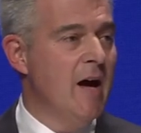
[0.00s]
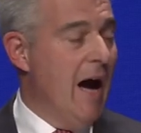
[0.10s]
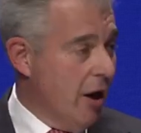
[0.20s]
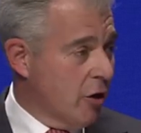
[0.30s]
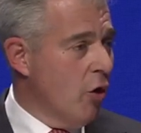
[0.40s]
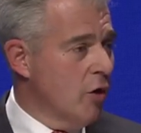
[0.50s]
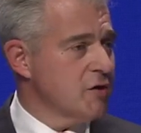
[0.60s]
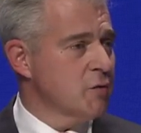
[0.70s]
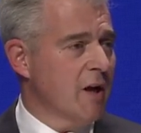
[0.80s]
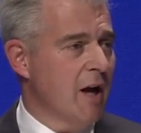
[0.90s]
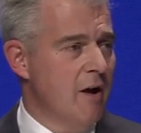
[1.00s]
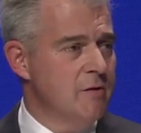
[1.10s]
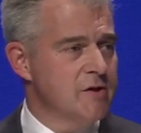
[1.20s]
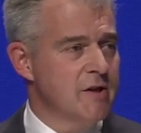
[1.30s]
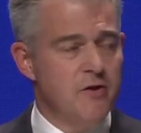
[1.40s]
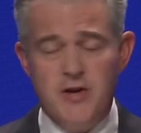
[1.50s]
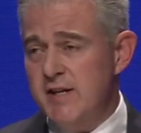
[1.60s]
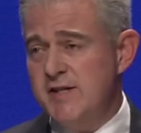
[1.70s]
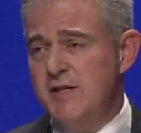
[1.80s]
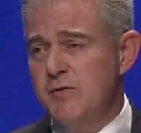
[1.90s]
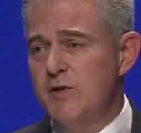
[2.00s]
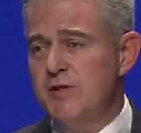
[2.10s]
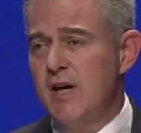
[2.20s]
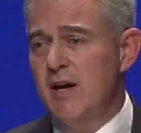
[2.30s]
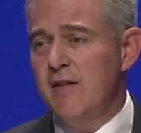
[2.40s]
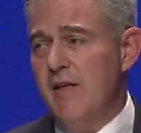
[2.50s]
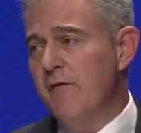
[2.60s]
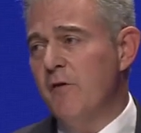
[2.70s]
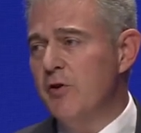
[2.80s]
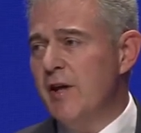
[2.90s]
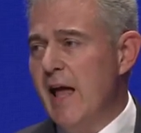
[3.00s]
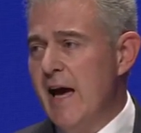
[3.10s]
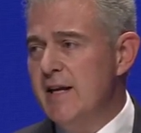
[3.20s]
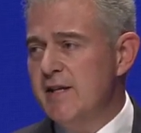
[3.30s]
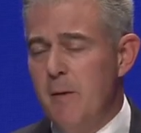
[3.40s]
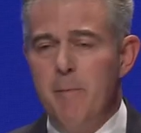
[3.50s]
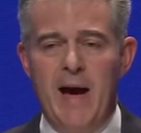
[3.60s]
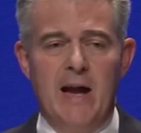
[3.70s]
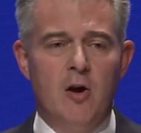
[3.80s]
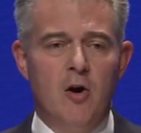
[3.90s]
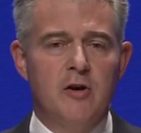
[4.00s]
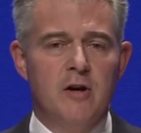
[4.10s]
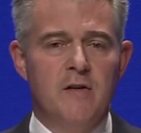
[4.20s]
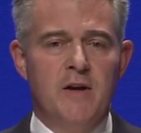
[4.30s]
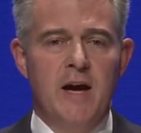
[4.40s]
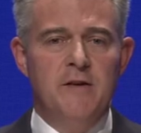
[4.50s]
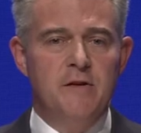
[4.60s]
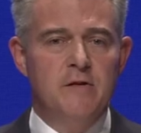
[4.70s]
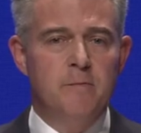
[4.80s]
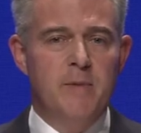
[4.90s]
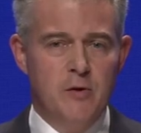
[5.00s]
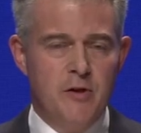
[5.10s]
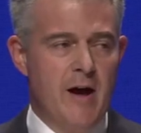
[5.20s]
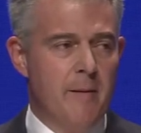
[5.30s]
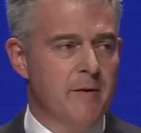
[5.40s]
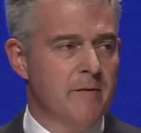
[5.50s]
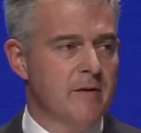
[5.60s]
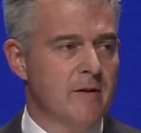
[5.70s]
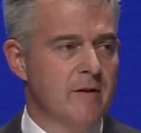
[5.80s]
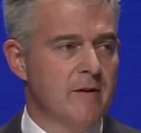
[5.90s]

Our courts were closed and justice was therefore delayed and a backlog of cases built up.